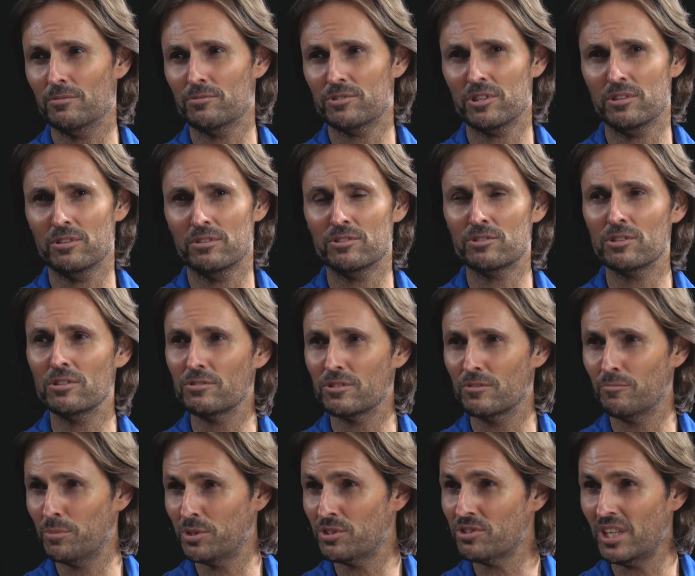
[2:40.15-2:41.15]
So in terms
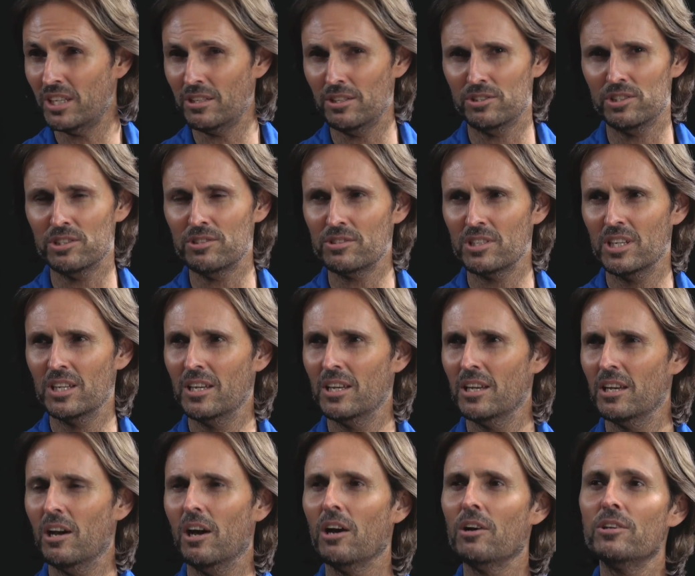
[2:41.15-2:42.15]
of percentages,
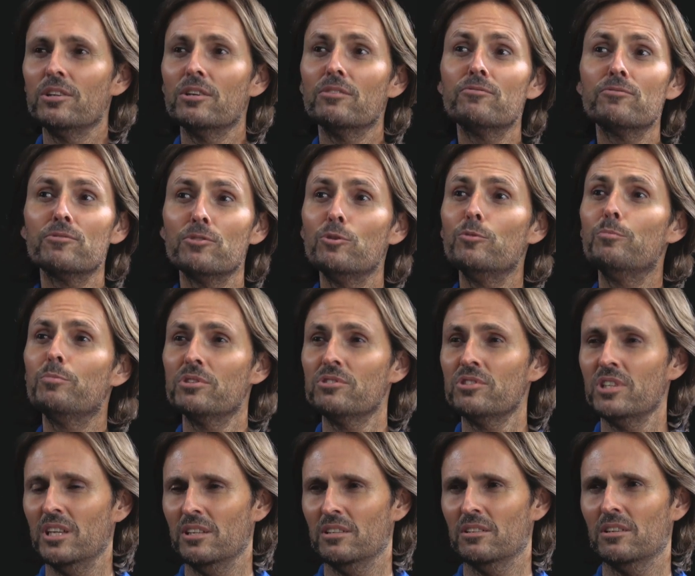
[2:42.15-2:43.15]
only a few
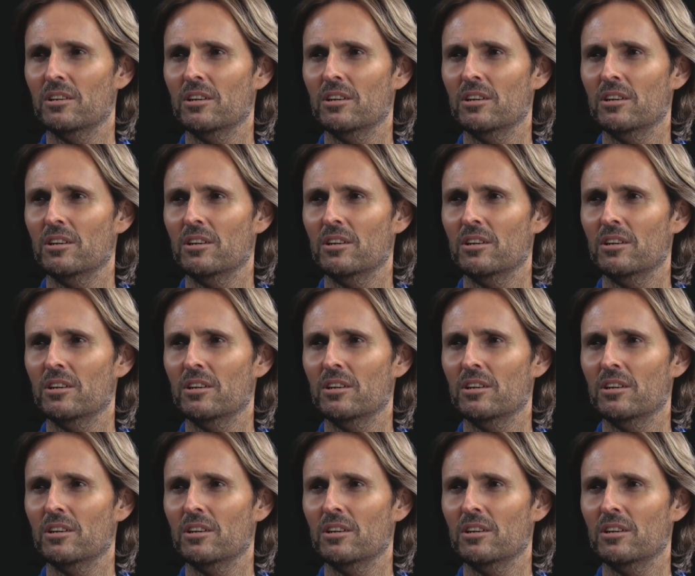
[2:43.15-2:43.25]
percent